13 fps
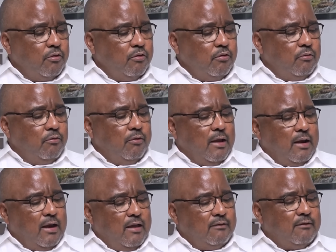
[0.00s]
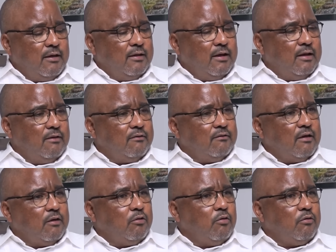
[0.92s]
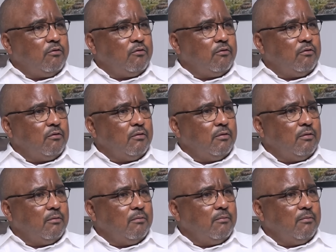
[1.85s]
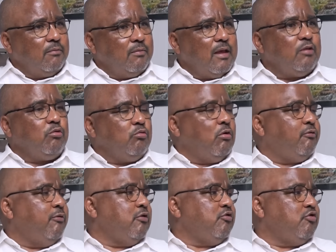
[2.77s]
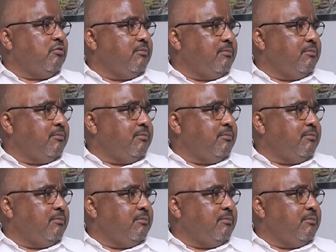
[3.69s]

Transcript: you realize that there are the sectors that do not function.